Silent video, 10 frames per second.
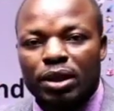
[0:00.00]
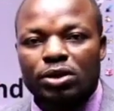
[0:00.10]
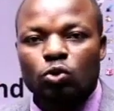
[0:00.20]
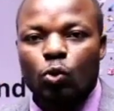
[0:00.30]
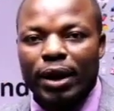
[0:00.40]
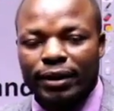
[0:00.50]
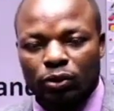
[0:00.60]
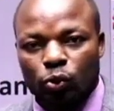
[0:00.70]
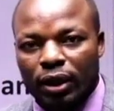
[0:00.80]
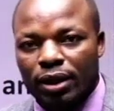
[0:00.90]
means
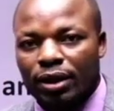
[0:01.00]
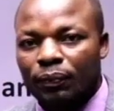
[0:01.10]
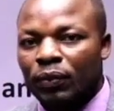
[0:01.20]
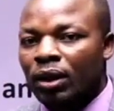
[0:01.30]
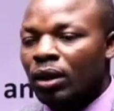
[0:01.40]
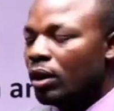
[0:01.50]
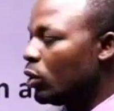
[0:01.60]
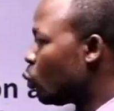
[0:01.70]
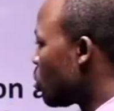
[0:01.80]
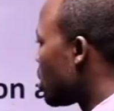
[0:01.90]
working together. It was